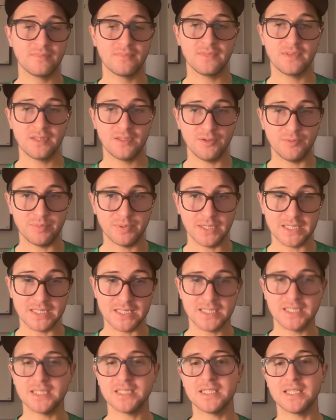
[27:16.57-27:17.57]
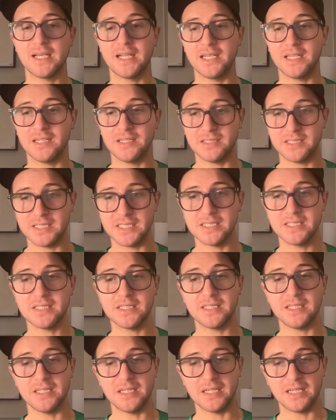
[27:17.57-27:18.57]
you play Cincinnati,
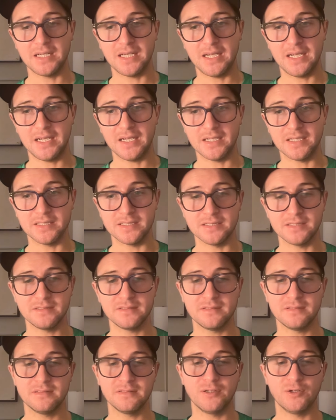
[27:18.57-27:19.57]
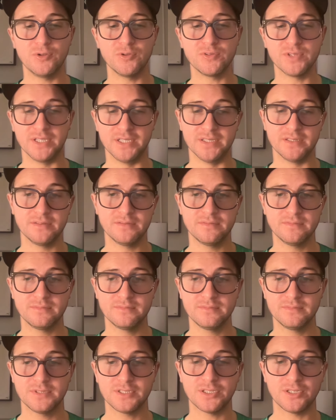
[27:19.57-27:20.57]
DC, and Oakland.
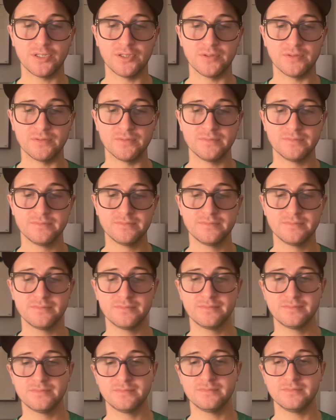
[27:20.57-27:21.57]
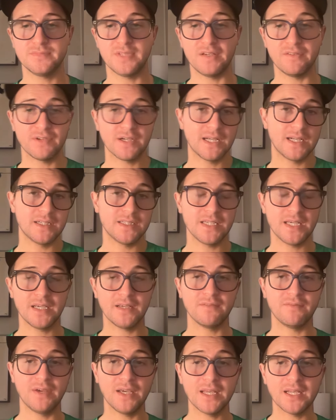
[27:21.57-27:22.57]
So they've got to take
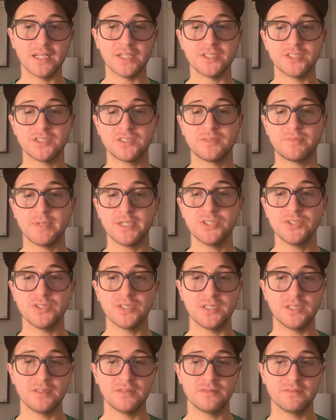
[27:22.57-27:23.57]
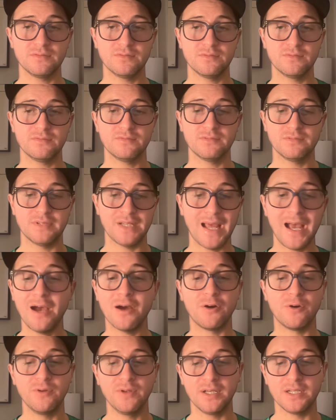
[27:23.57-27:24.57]
advantage, especially
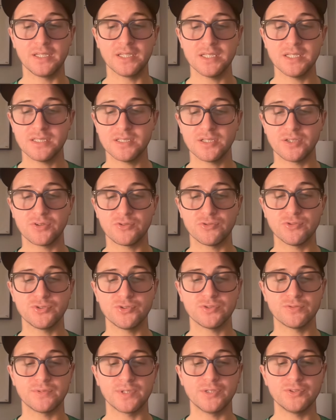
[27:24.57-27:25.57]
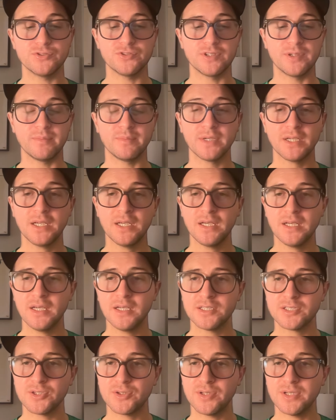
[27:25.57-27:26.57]
now. Like, this is a crucial road trip.
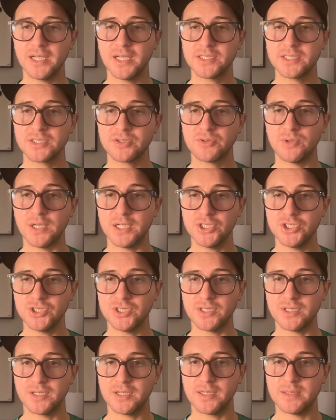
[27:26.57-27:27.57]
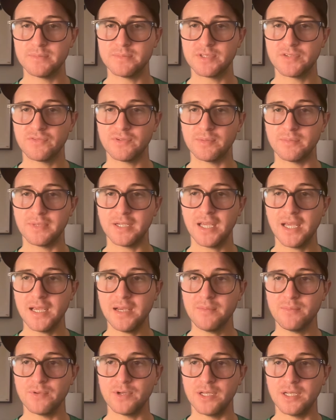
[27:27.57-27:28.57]
So the next question comes from
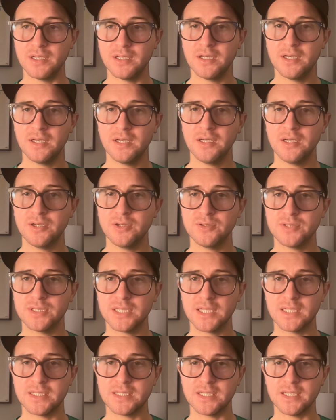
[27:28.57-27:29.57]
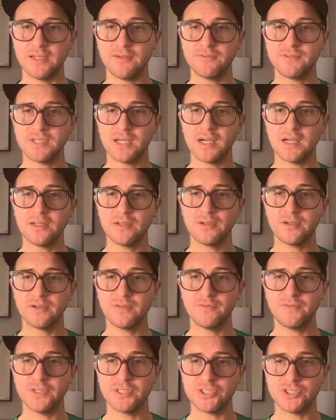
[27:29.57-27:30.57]
Cameron, who says, if
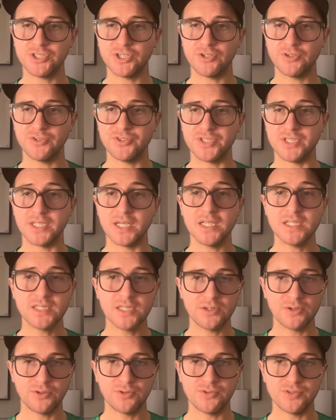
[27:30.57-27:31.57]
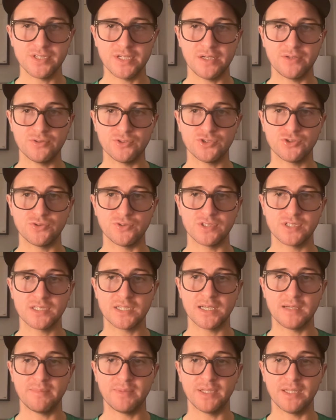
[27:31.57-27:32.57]
Tyler Fitzgerald doesn't hold down
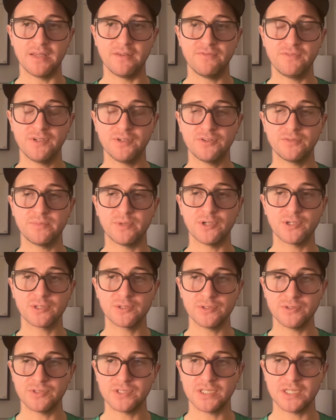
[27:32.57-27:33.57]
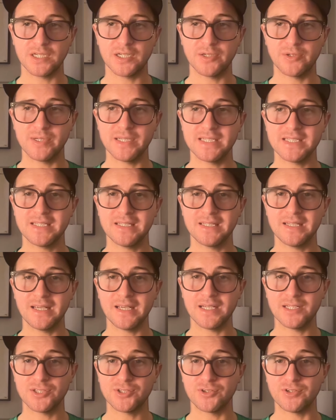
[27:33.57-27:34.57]
shortstop and they feel Marco Luciano isn't the
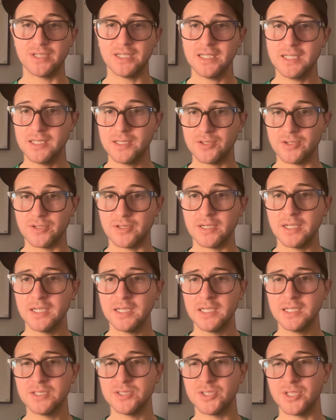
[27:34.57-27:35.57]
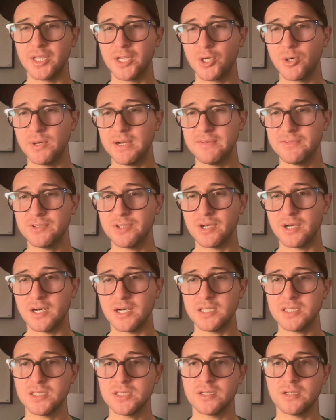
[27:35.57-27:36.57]
answer either, do they go after
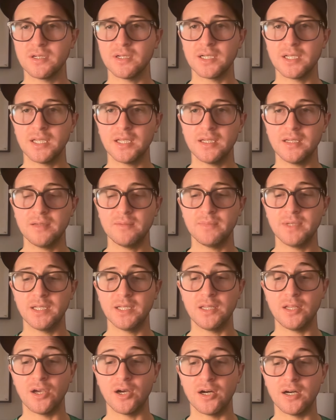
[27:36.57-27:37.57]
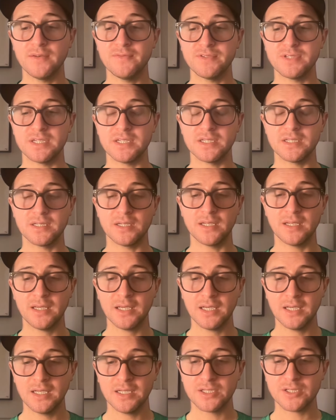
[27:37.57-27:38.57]
Ha-Sung Kim in the offseason?
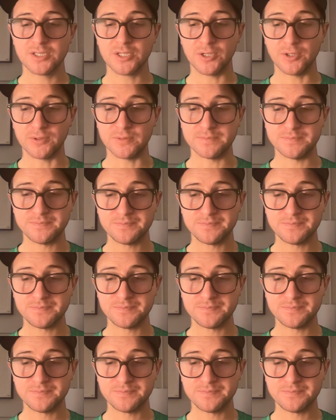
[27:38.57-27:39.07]
So